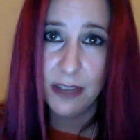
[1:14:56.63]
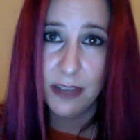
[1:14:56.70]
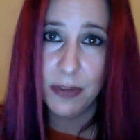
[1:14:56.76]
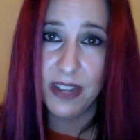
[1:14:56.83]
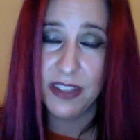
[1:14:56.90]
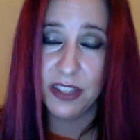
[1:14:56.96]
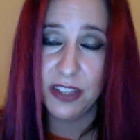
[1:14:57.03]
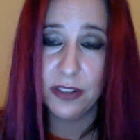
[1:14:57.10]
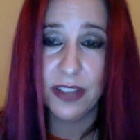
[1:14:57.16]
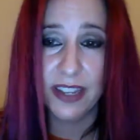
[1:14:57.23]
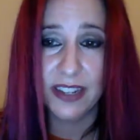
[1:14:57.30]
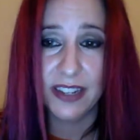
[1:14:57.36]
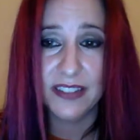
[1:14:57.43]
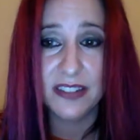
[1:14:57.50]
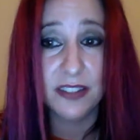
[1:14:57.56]
But I think you'll like
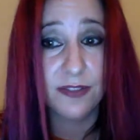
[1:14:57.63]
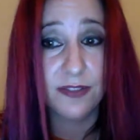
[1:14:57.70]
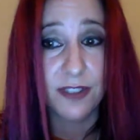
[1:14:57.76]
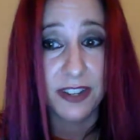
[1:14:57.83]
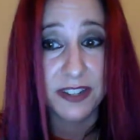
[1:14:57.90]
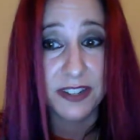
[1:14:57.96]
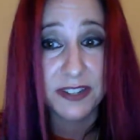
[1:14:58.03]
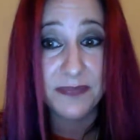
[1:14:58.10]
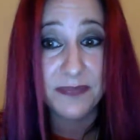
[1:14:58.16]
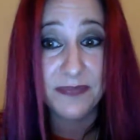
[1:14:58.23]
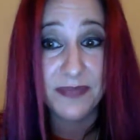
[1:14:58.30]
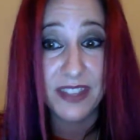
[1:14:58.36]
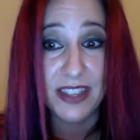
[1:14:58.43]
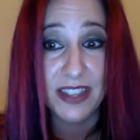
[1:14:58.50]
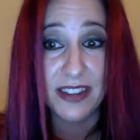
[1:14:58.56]
it. It's different
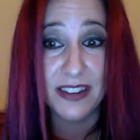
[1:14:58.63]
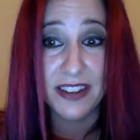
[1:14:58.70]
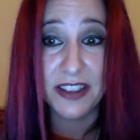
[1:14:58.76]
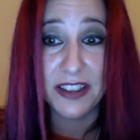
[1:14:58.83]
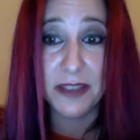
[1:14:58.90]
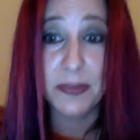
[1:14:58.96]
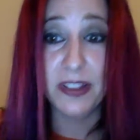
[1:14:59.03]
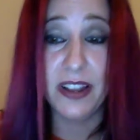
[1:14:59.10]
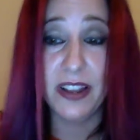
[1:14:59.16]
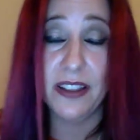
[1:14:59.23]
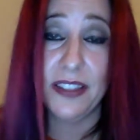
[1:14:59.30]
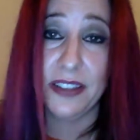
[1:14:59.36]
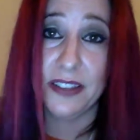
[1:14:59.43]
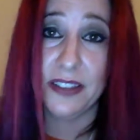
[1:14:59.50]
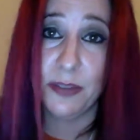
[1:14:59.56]
than a lot of
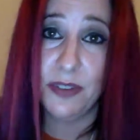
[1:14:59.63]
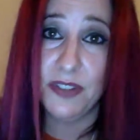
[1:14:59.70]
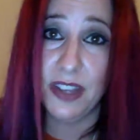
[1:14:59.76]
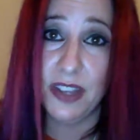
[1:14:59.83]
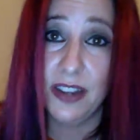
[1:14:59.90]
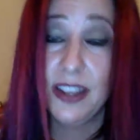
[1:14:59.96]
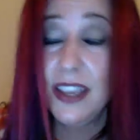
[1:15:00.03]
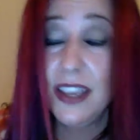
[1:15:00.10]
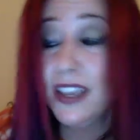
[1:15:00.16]
things that we've done.